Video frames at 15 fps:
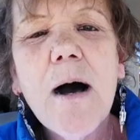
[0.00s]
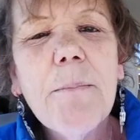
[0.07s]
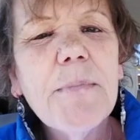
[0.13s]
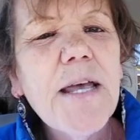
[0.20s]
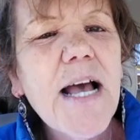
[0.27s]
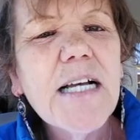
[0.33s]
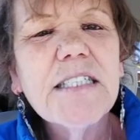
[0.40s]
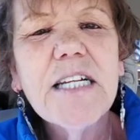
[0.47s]

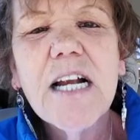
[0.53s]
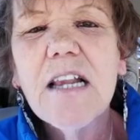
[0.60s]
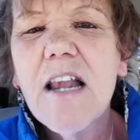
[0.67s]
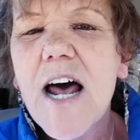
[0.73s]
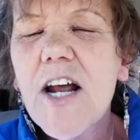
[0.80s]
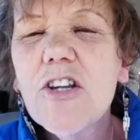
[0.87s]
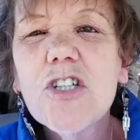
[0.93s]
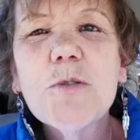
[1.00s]
Yes, and a
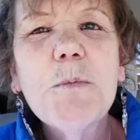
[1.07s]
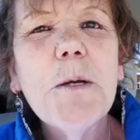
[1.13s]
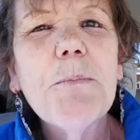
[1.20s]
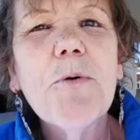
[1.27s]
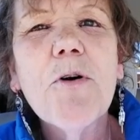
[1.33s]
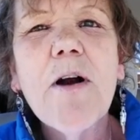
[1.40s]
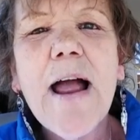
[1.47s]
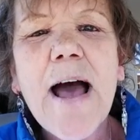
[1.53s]
lot of those
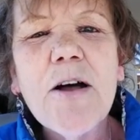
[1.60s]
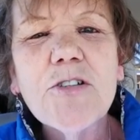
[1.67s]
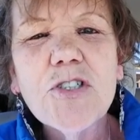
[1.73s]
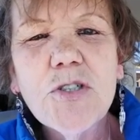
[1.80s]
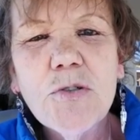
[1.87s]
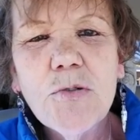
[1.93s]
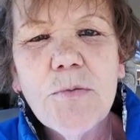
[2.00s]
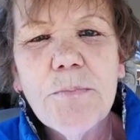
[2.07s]
people are out
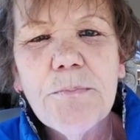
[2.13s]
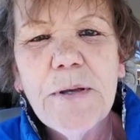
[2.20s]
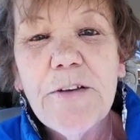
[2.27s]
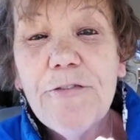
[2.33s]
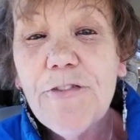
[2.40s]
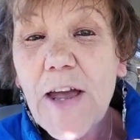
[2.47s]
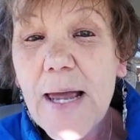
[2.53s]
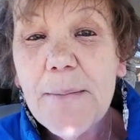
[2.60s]
to be
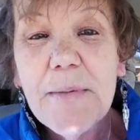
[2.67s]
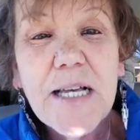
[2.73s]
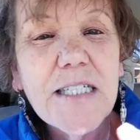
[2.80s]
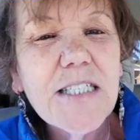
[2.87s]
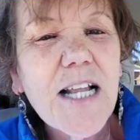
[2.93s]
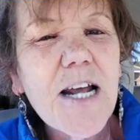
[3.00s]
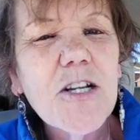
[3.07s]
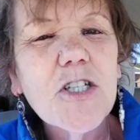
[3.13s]

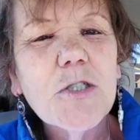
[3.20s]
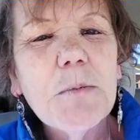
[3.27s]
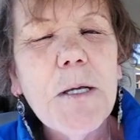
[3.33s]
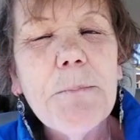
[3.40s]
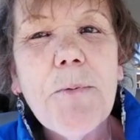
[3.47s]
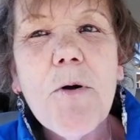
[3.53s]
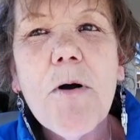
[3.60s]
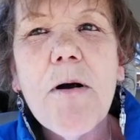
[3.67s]
famous. A lot of those
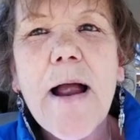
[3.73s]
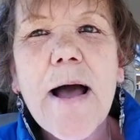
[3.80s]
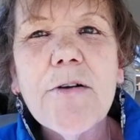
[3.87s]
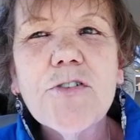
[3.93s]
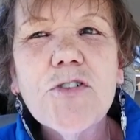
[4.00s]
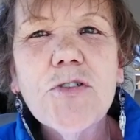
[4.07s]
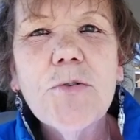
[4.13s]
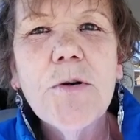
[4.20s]
people are
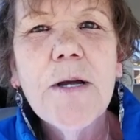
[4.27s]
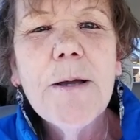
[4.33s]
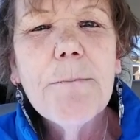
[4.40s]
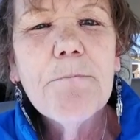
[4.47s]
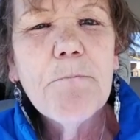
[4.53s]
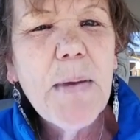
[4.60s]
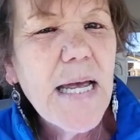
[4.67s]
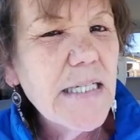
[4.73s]
out to
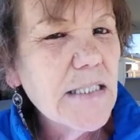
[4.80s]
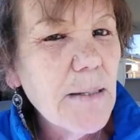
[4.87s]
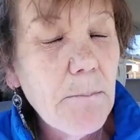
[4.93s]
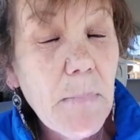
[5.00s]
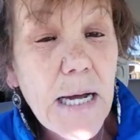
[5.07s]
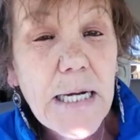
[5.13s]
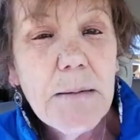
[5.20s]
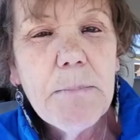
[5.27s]
make some
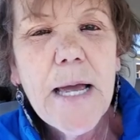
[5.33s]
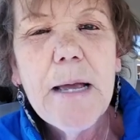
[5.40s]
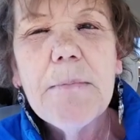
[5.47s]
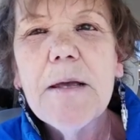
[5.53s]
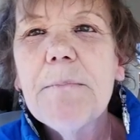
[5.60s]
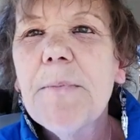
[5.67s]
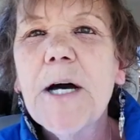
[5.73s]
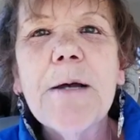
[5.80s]
money
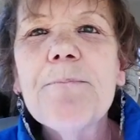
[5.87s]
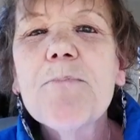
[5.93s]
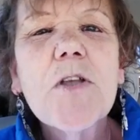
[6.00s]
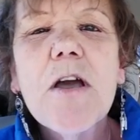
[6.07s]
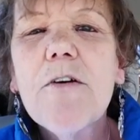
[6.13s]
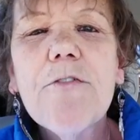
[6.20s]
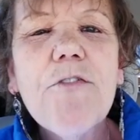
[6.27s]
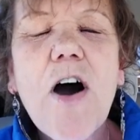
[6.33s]
maybe, but
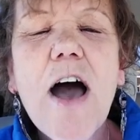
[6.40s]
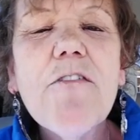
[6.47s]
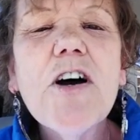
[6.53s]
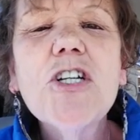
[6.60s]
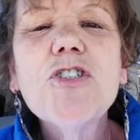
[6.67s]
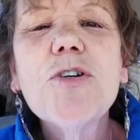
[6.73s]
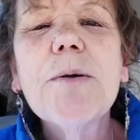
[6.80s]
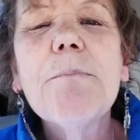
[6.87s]

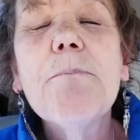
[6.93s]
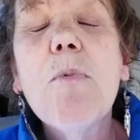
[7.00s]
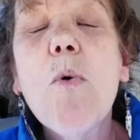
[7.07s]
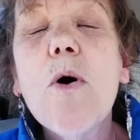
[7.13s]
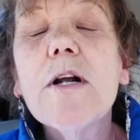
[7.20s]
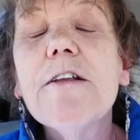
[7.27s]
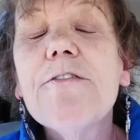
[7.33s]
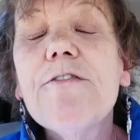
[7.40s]

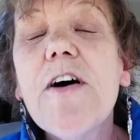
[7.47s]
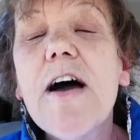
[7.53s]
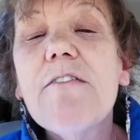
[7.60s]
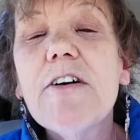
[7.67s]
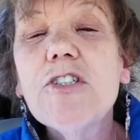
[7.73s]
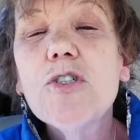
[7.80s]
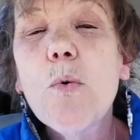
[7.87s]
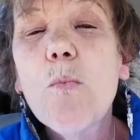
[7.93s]
more than
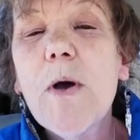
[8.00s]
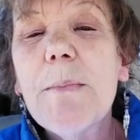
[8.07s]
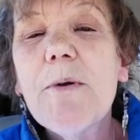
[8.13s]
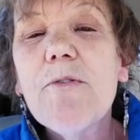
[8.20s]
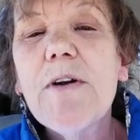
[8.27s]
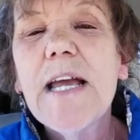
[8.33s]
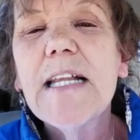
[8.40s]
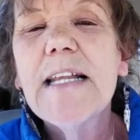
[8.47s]
500
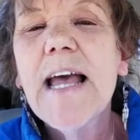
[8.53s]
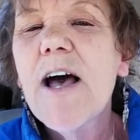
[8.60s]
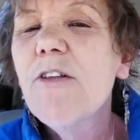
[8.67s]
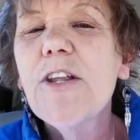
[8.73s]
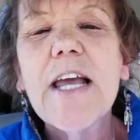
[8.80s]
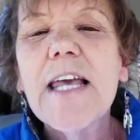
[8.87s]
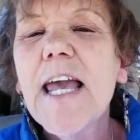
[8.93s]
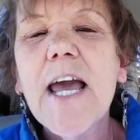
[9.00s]
women right now,
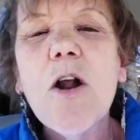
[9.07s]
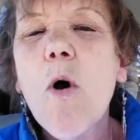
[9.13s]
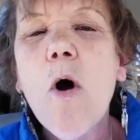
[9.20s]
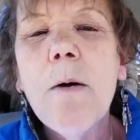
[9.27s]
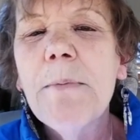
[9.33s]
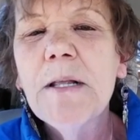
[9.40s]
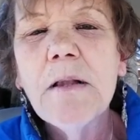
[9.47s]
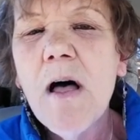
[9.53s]
they can't
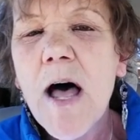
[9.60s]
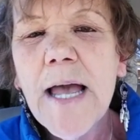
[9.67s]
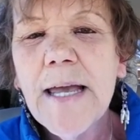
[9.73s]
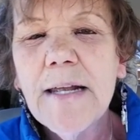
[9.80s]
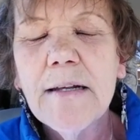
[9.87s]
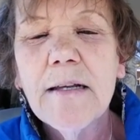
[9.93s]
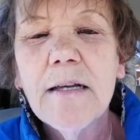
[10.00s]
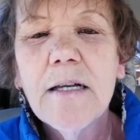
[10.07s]
all be
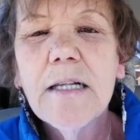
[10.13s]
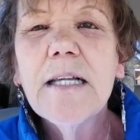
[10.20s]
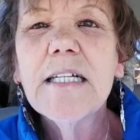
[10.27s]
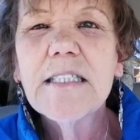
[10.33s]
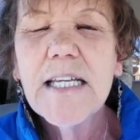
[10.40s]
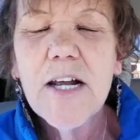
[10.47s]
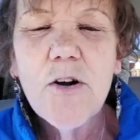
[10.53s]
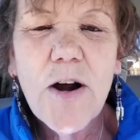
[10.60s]
lying.
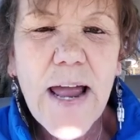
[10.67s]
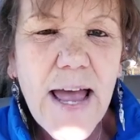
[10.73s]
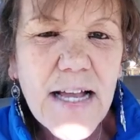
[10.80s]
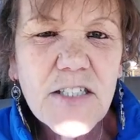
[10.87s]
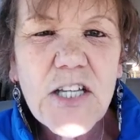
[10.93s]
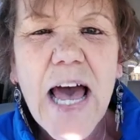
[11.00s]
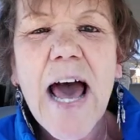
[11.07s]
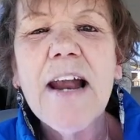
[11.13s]
Let's get our
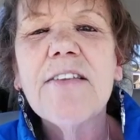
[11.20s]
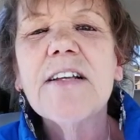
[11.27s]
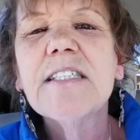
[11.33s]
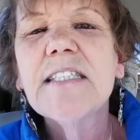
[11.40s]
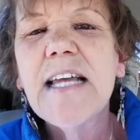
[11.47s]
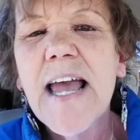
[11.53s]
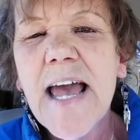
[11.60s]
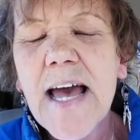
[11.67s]
heads out of the
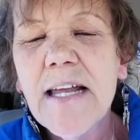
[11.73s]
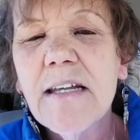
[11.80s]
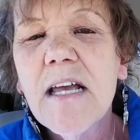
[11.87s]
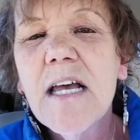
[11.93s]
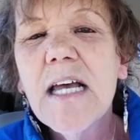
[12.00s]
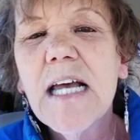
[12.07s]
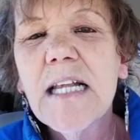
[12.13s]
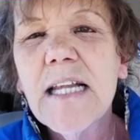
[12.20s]
sand
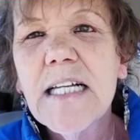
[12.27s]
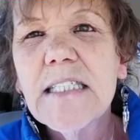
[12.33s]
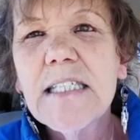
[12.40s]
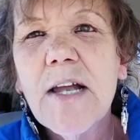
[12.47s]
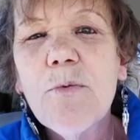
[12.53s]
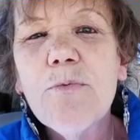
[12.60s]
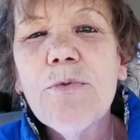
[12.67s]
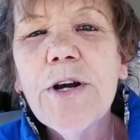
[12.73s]
and let's
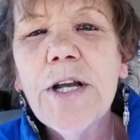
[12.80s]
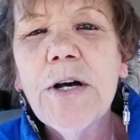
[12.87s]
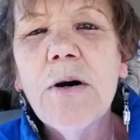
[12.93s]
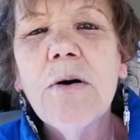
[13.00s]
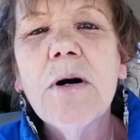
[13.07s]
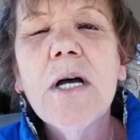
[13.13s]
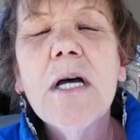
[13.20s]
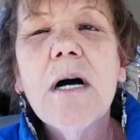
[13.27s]
get
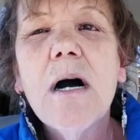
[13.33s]
real.